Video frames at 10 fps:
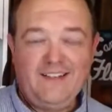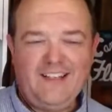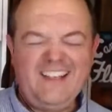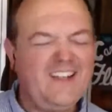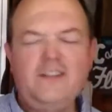
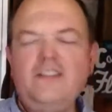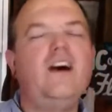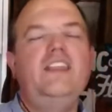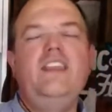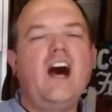
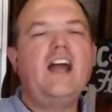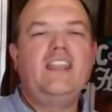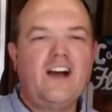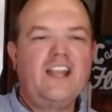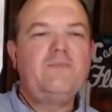Not
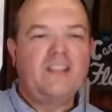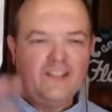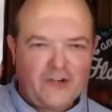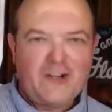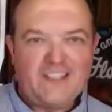naughty, but
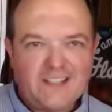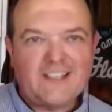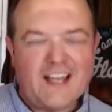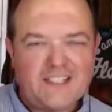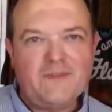learning to
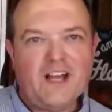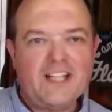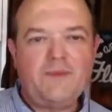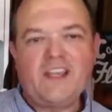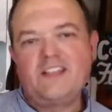tie some
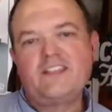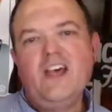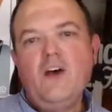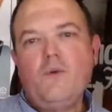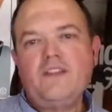knots, because
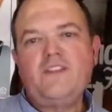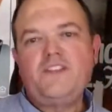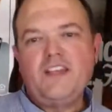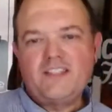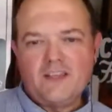one of the
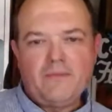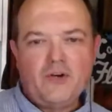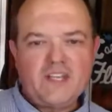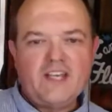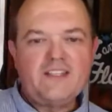things that Bo
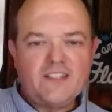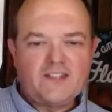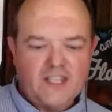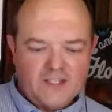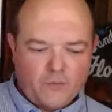does
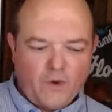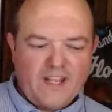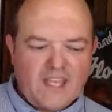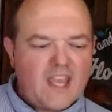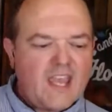is
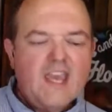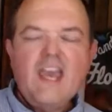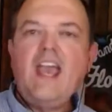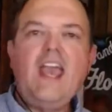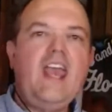rigging,
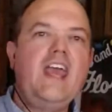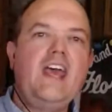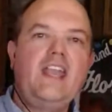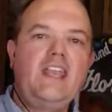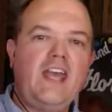
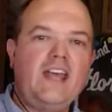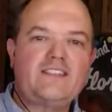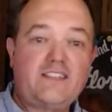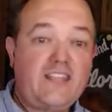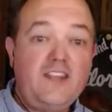and as a
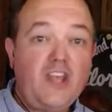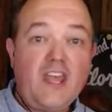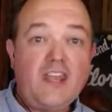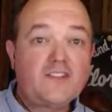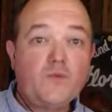
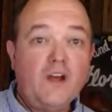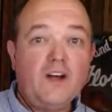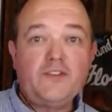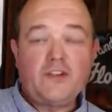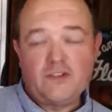stagehand as
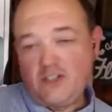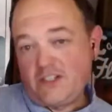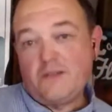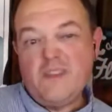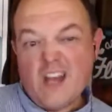well, there's just
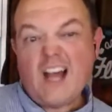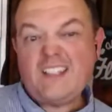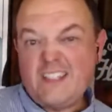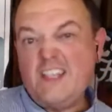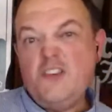some
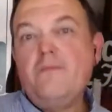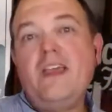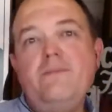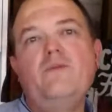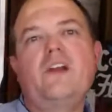knots that you
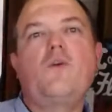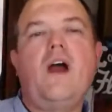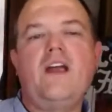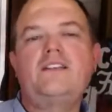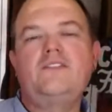may be
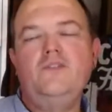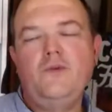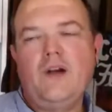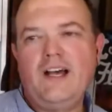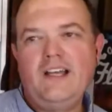required
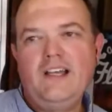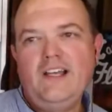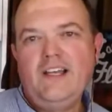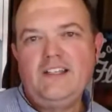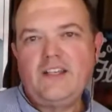to
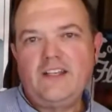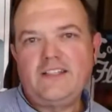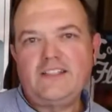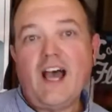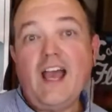
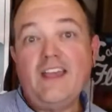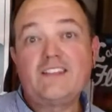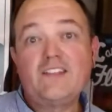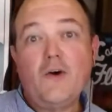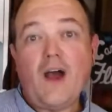tie. And
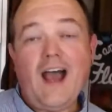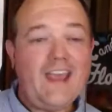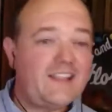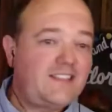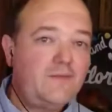so I
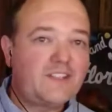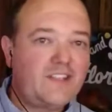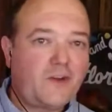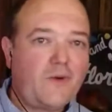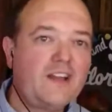asked him to
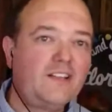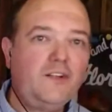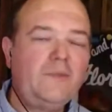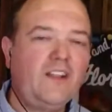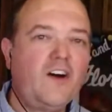stick around a
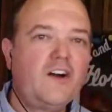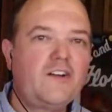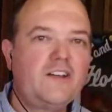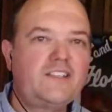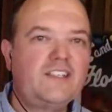little bit
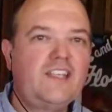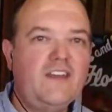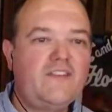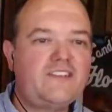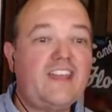longer and to
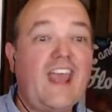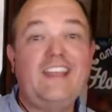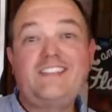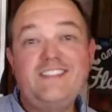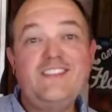give us
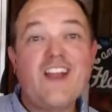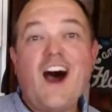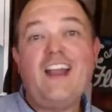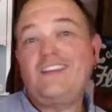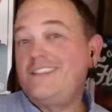a
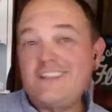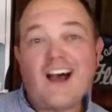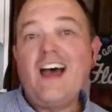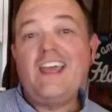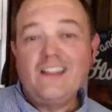knot
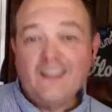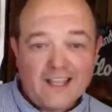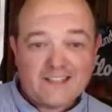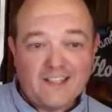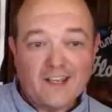tying
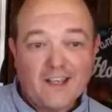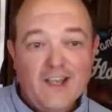lesson.